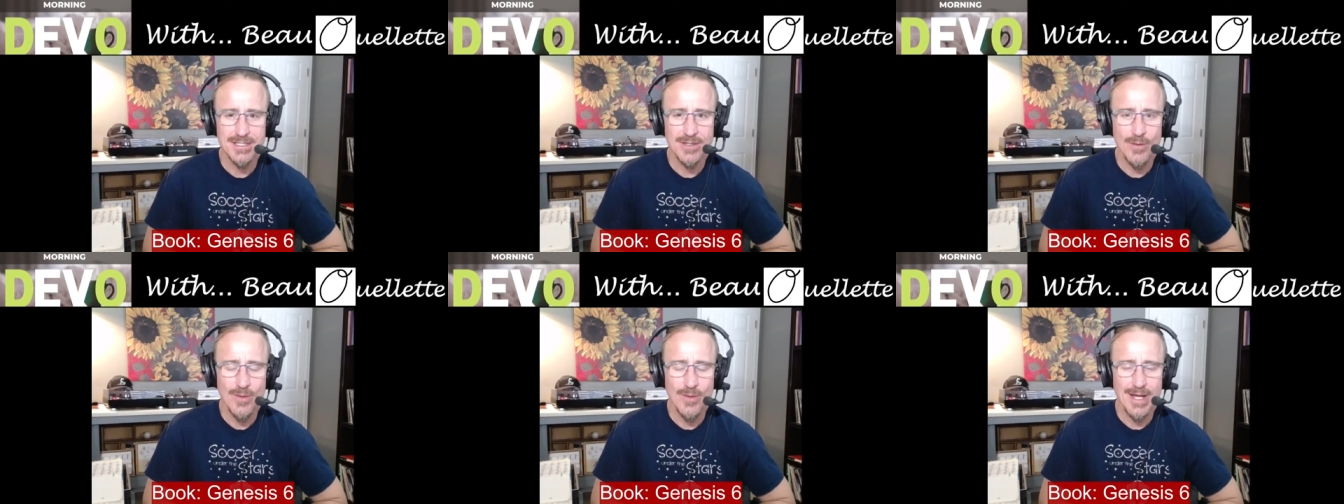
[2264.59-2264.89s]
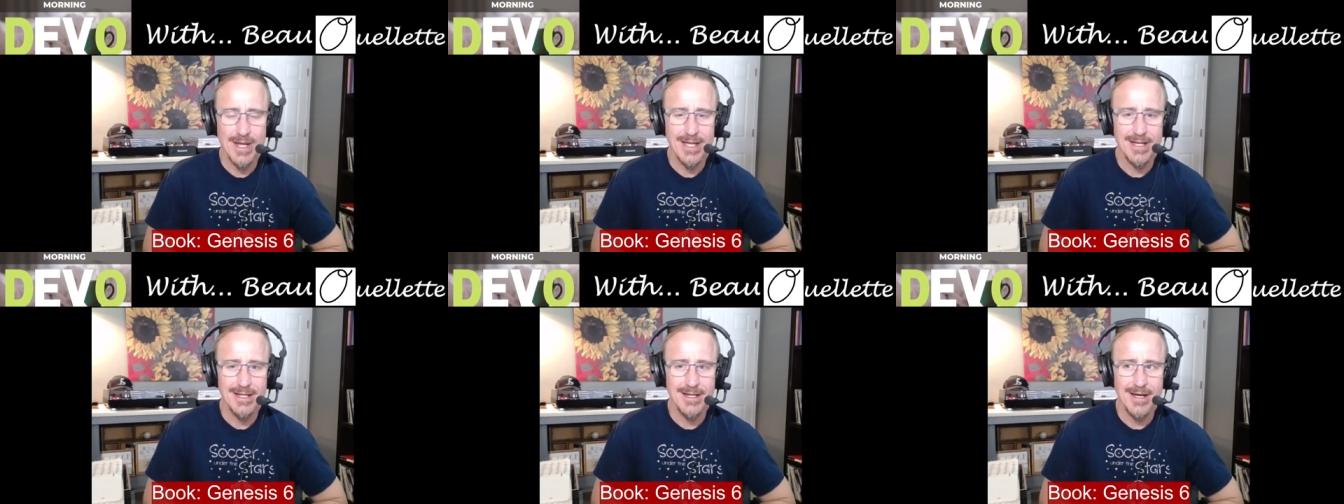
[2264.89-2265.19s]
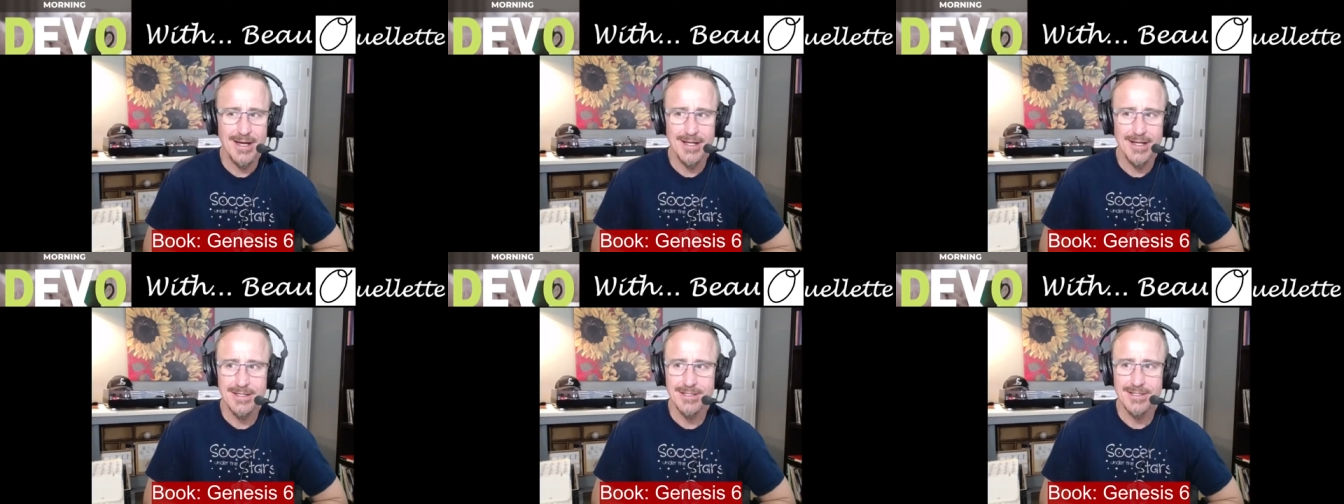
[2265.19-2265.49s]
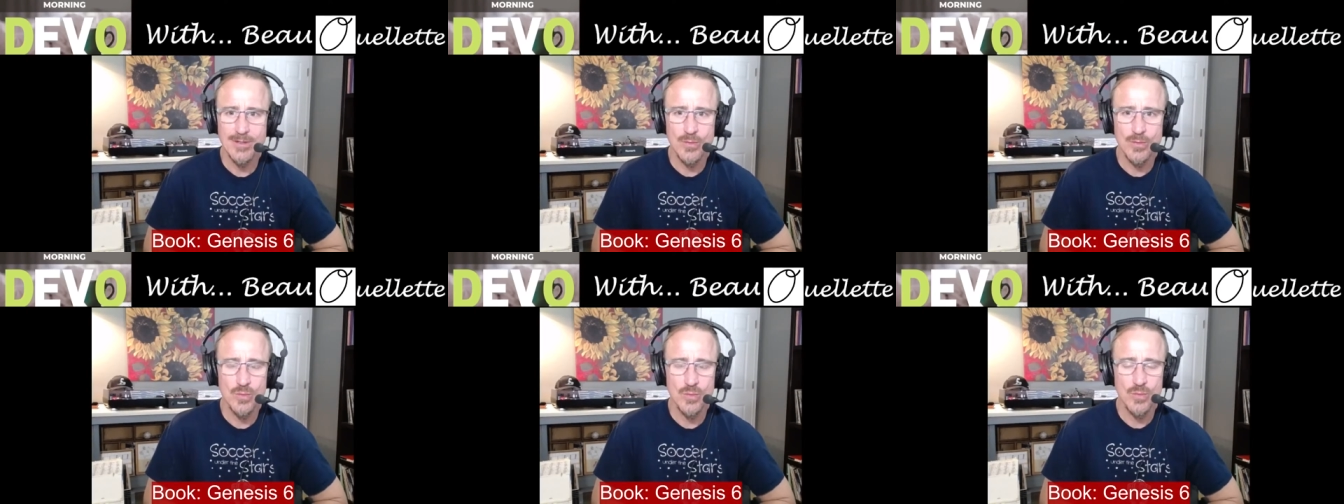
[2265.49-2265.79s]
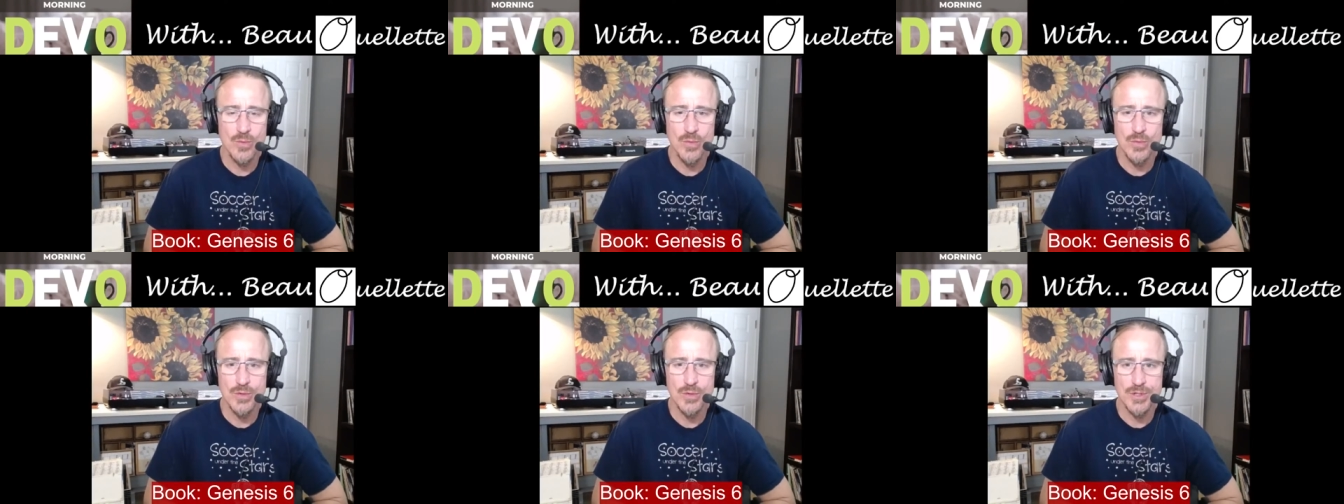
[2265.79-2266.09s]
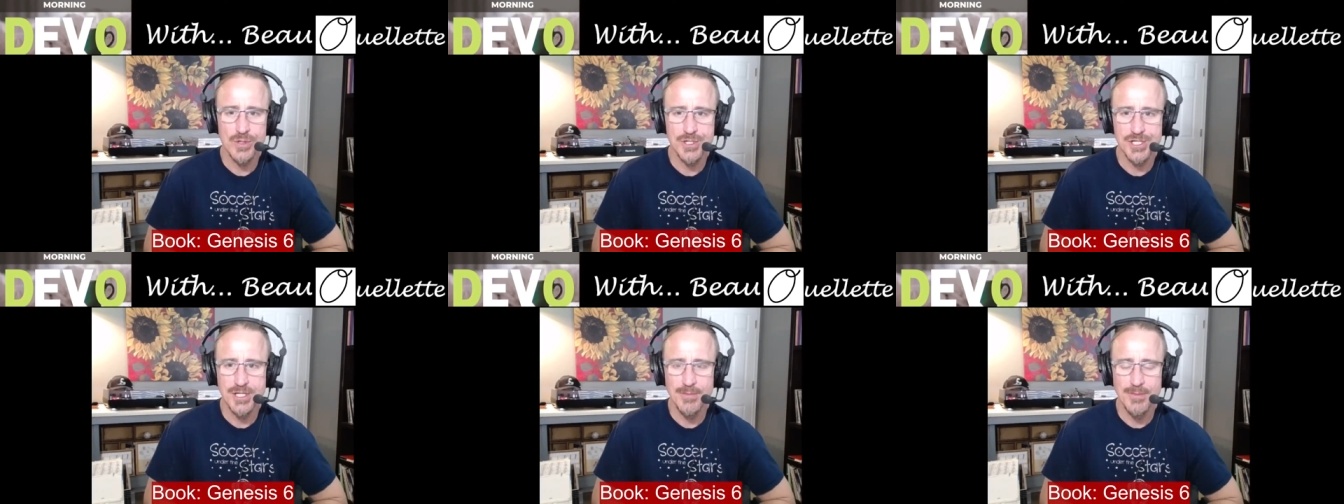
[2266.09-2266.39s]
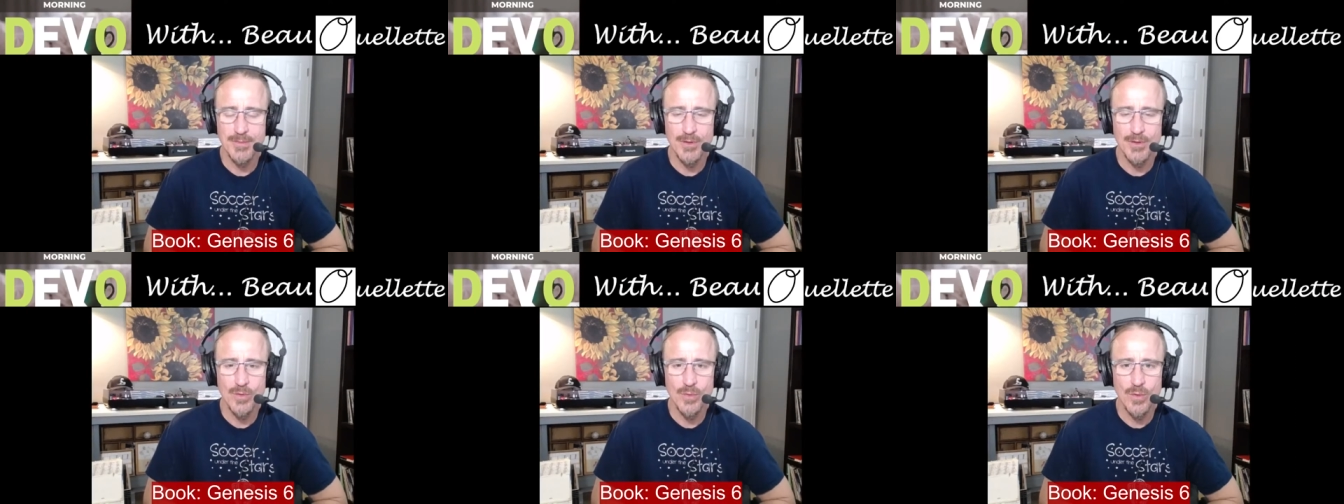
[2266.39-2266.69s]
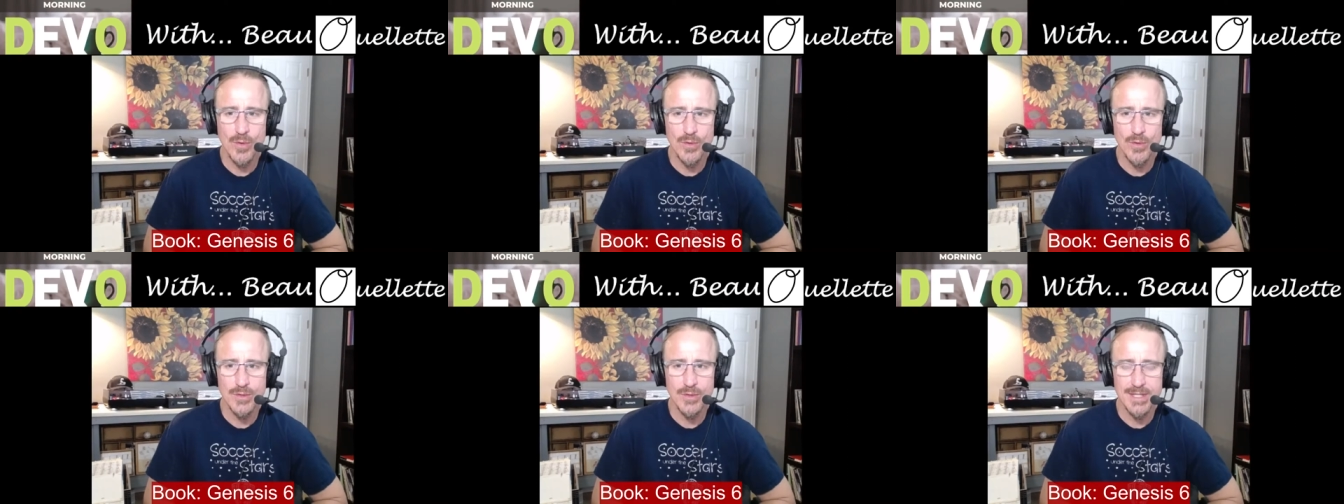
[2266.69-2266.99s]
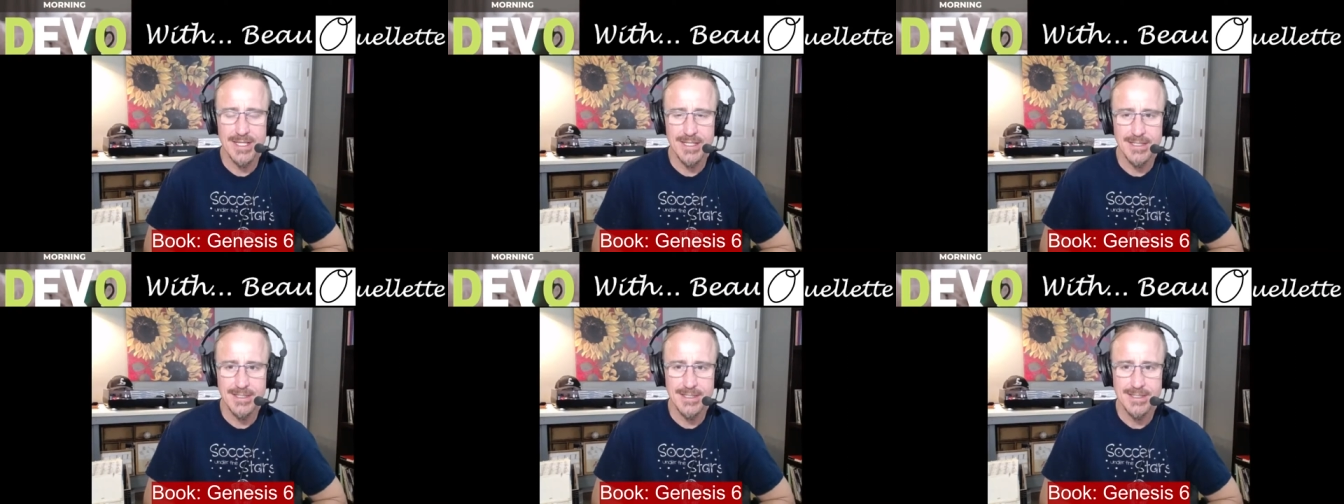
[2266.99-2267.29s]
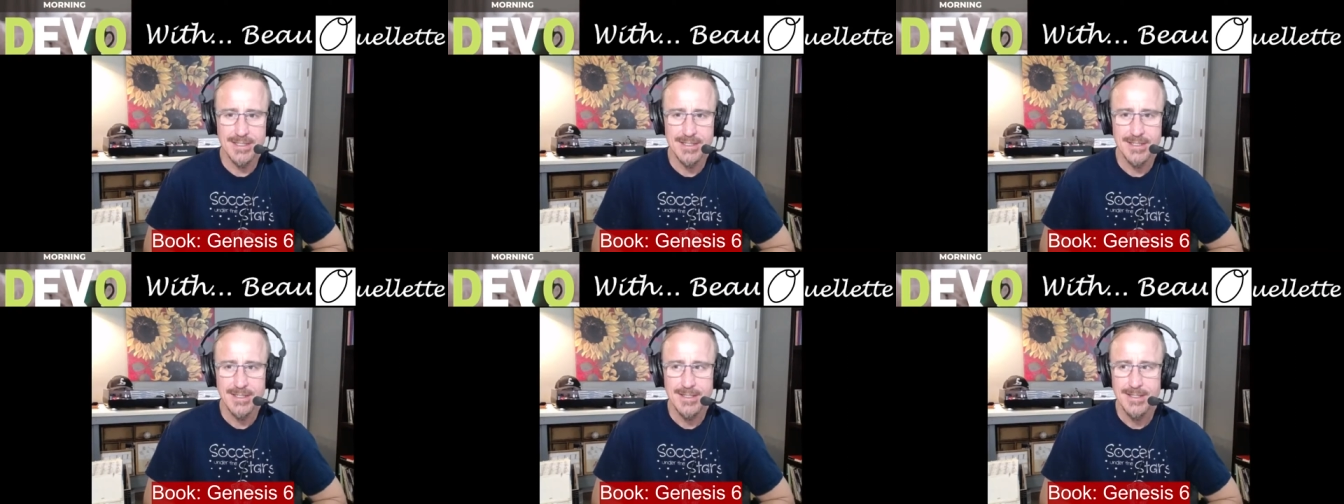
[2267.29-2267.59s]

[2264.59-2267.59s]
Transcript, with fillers: the way God's rulership of the world is?